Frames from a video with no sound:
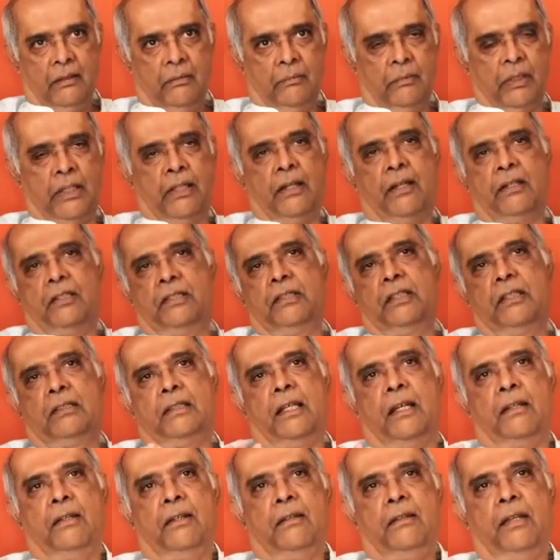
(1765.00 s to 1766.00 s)
But there is this
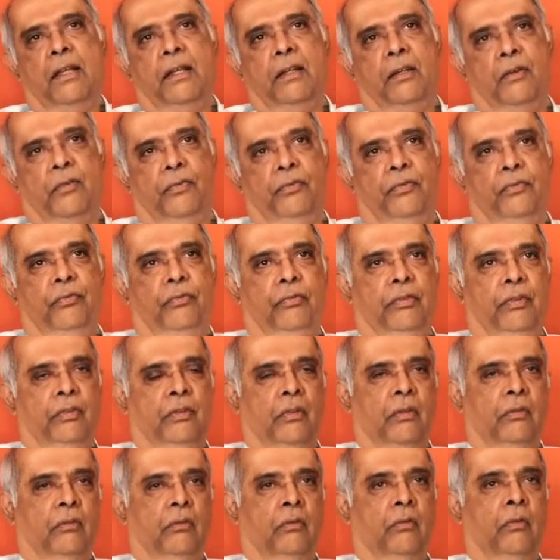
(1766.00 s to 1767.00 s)
other thing of, you
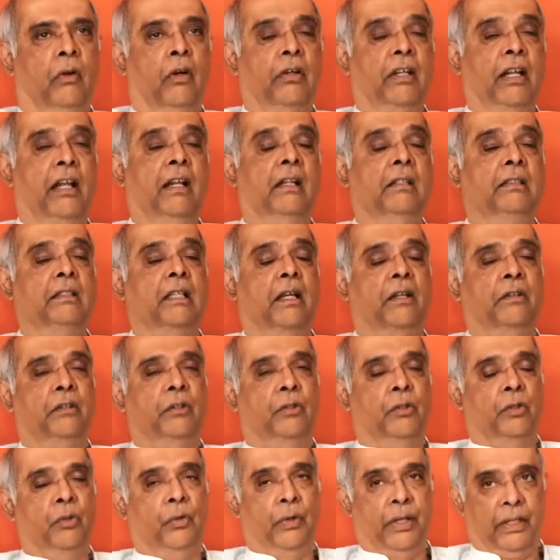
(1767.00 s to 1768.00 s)
know, what else are
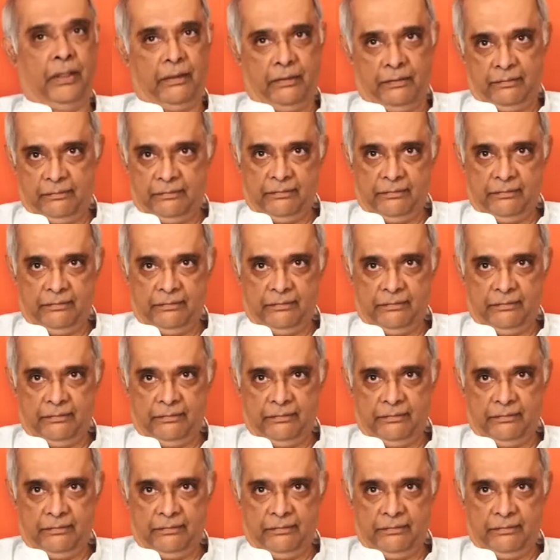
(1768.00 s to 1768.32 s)
you doing?